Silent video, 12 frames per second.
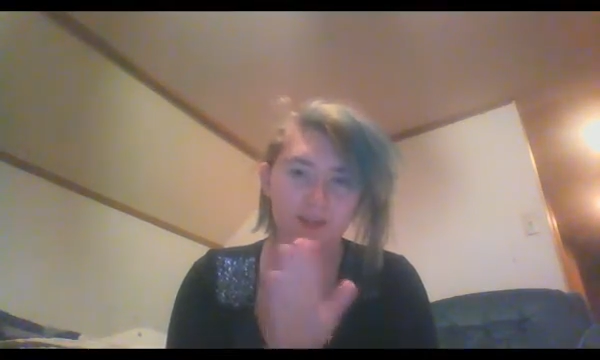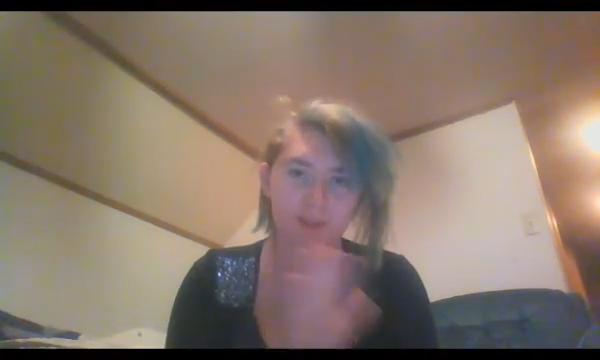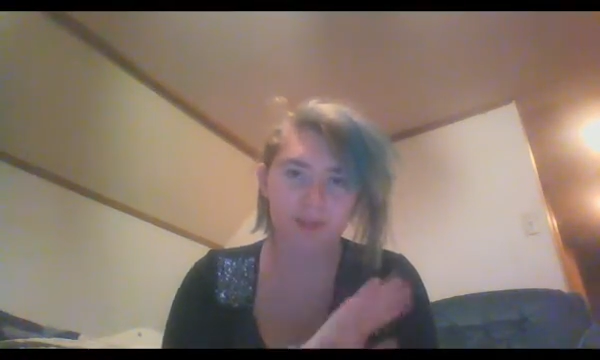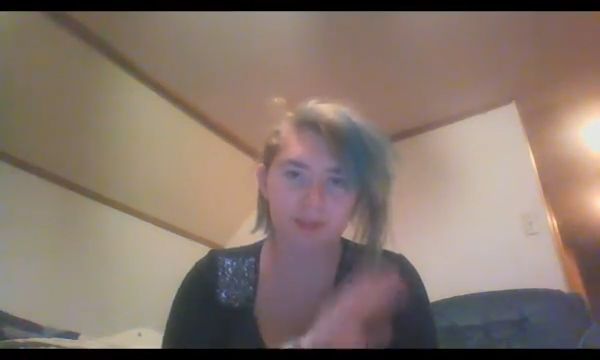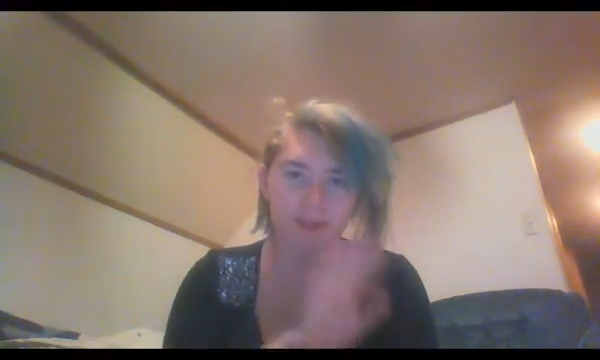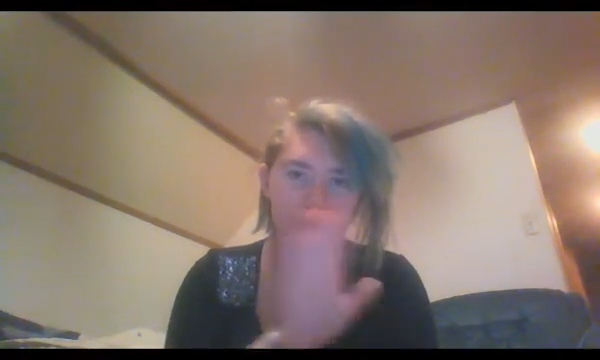
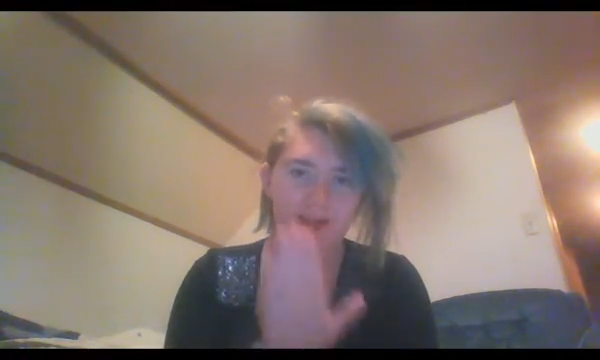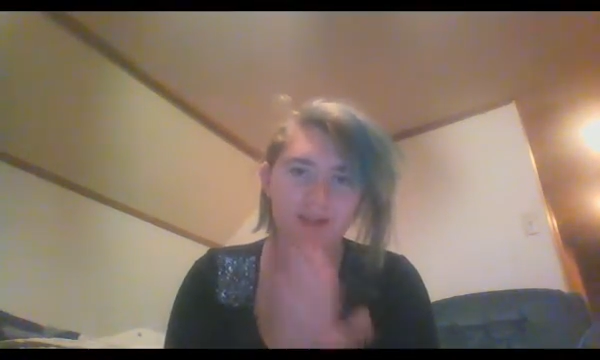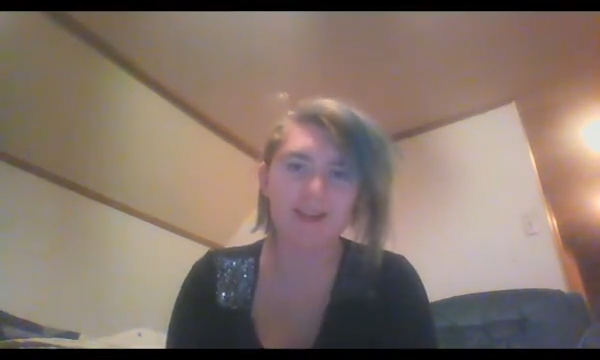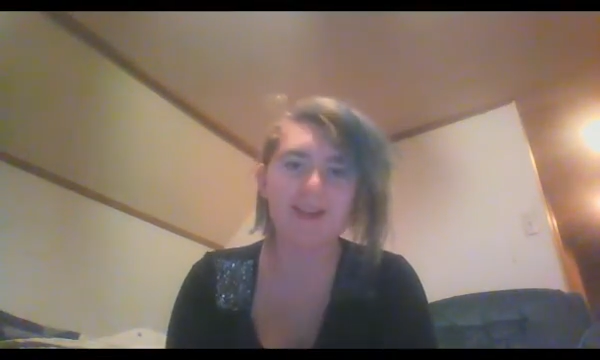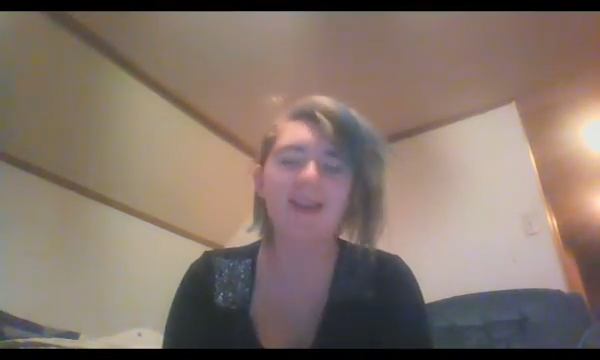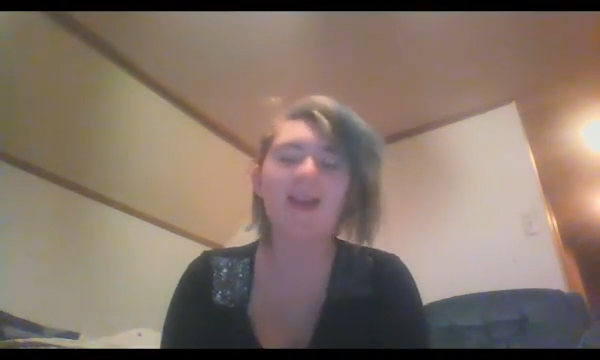later.
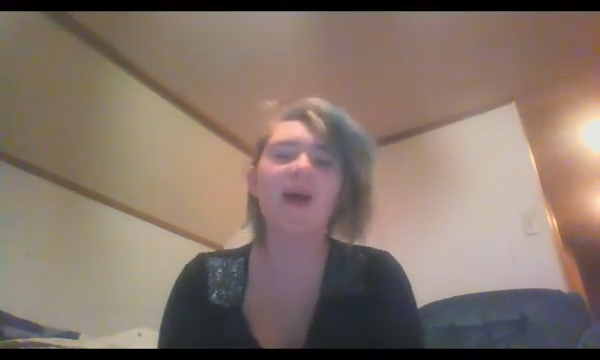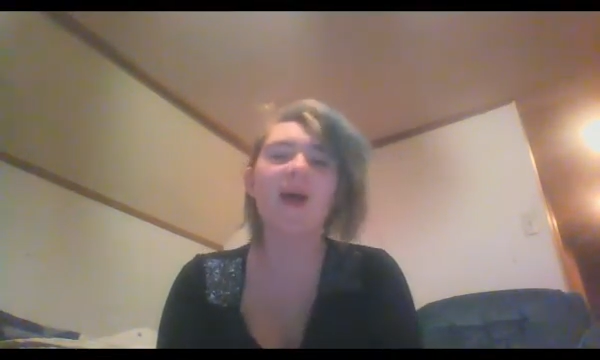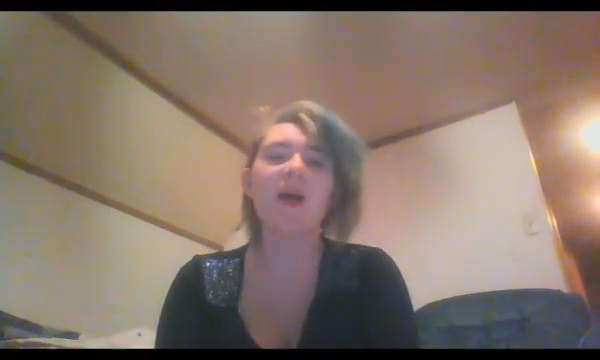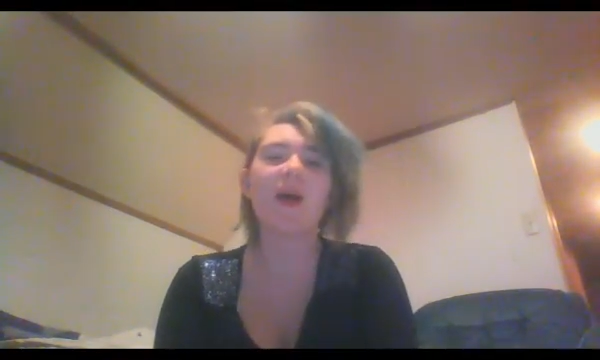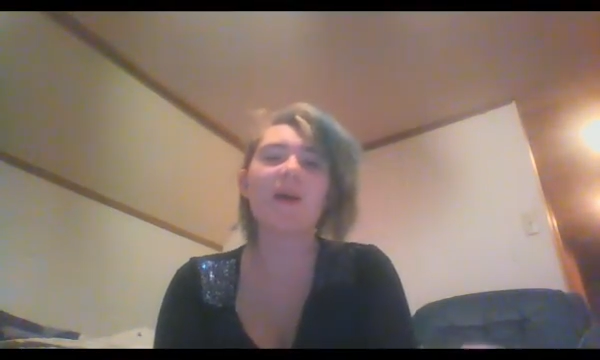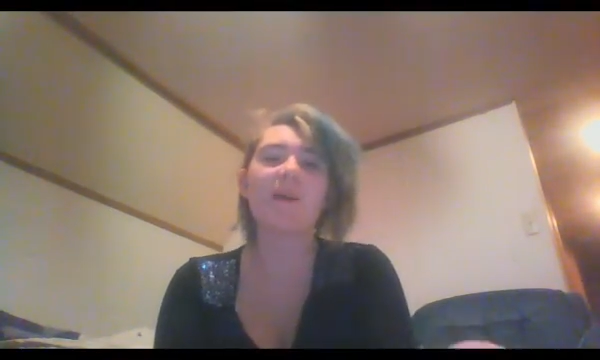
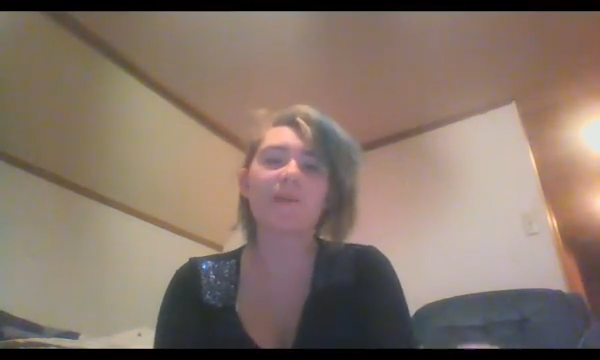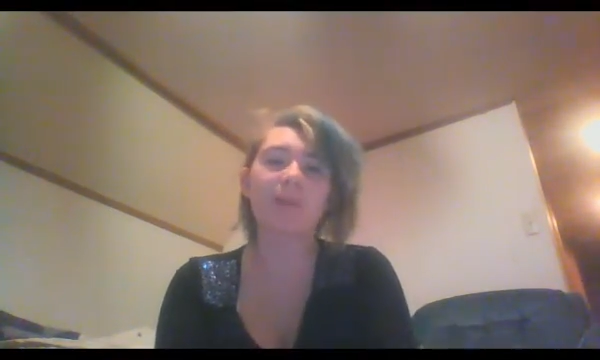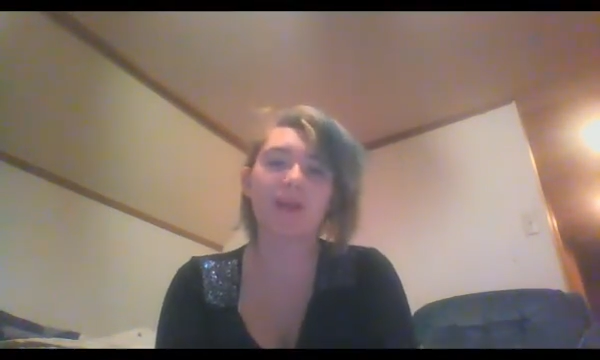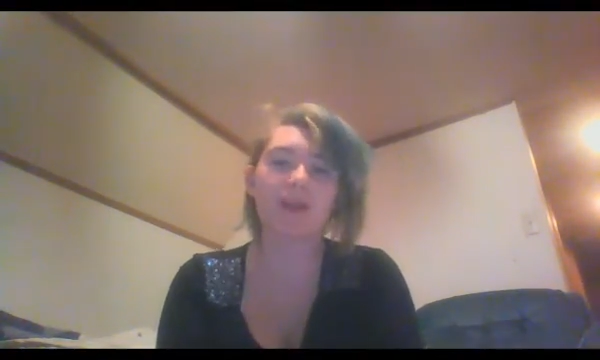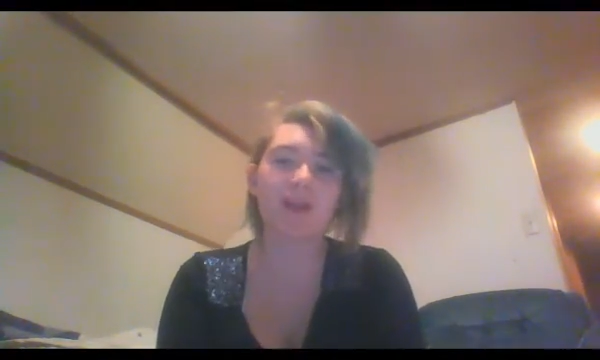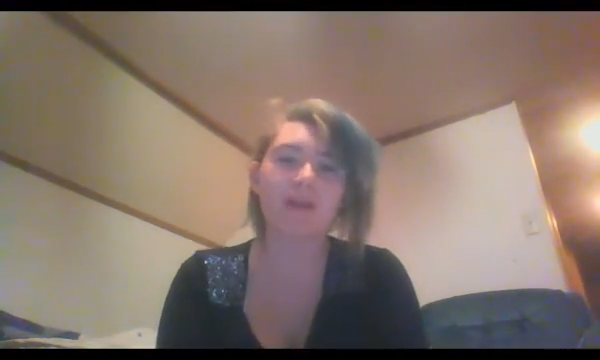But
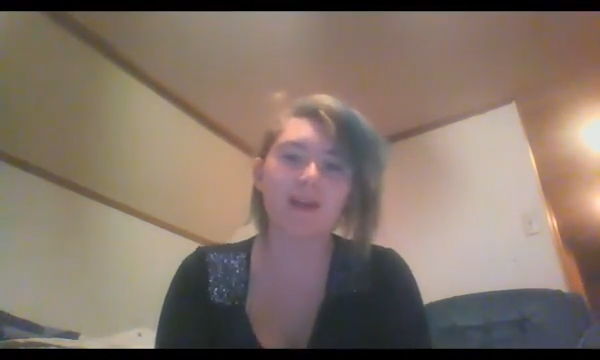anyway,